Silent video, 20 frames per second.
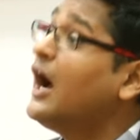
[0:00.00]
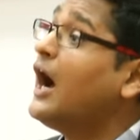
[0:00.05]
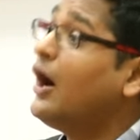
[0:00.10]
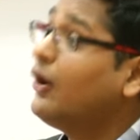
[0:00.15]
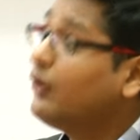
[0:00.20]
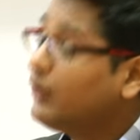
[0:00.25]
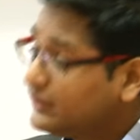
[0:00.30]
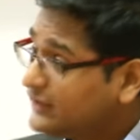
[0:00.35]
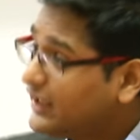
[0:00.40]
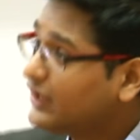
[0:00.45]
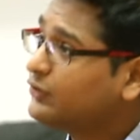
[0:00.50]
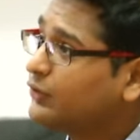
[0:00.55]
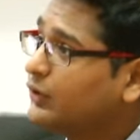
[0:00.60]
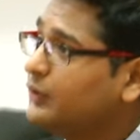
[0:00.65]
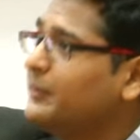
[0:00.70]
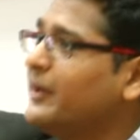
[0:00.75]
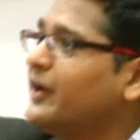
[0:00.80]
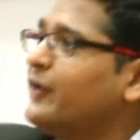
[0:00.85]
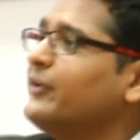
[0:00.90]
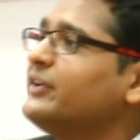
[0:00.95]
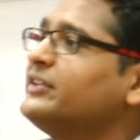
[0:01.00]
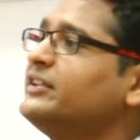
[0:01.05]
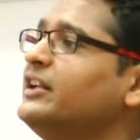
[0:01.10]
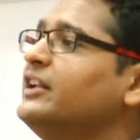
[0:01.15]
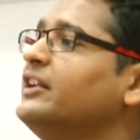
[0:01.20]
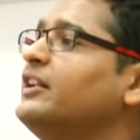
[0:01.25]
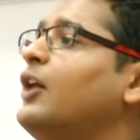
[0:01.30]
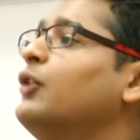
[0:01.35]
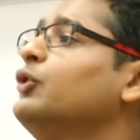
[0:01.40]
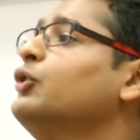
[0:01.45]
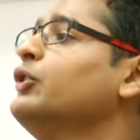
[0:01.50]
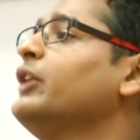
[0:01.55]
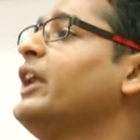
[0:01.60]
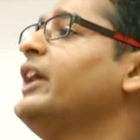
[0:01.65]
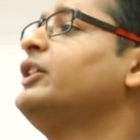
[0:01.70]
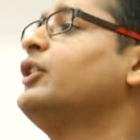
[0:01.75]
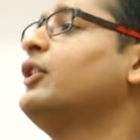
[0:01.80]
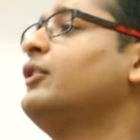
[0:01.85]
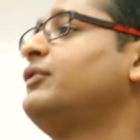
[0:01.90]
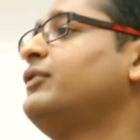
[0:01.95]
How, that's what my question is, how do you
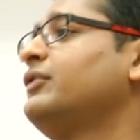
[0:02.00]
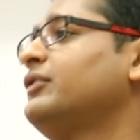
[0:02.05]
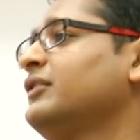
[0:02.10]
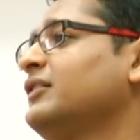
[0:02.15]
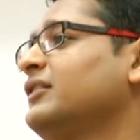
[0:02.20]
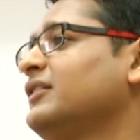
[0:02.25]
write off?